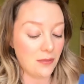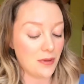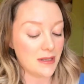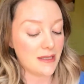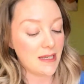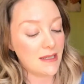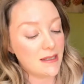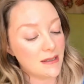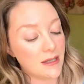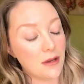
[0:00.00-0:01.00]
was
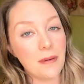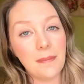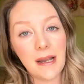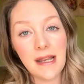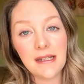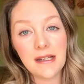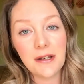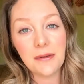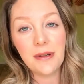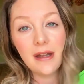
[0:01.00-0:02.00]
this, so
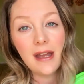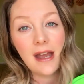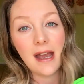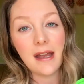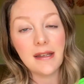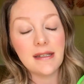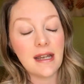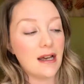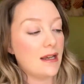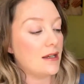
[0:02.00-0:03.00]
Play-Doh, and
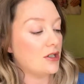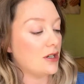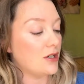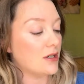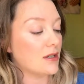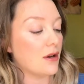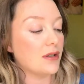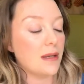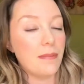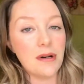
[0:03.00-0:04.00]
I actually just got
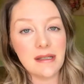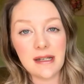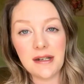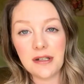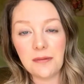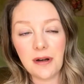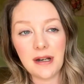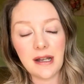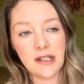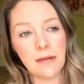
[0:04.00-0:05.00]
the bog standard one.
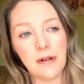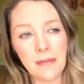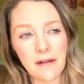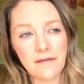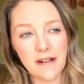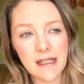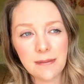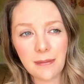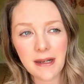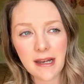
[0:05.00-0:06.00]
Actually, one of my friends
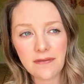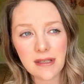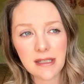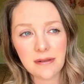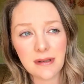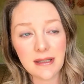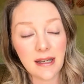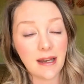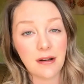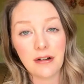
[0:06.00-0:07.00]
probably gave this to us, I
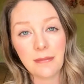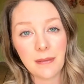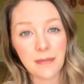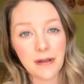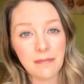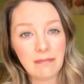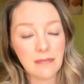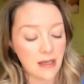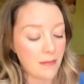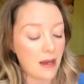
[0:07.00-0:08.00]
cannot remember.
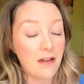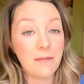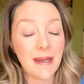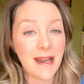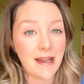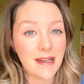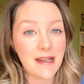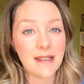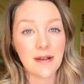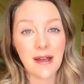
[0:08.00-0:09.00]
It might have been
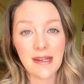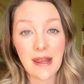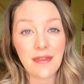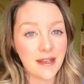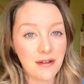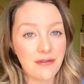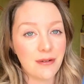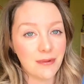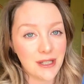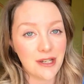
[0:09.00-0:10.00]
Annie, so Annie, thank you if it
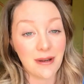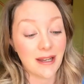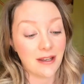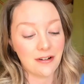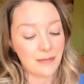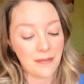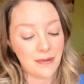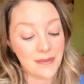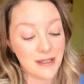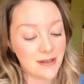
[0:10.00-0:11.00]
was you, I cannot remember,
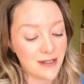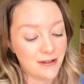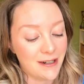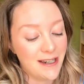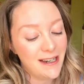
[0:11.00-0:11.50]
I'm so sorry.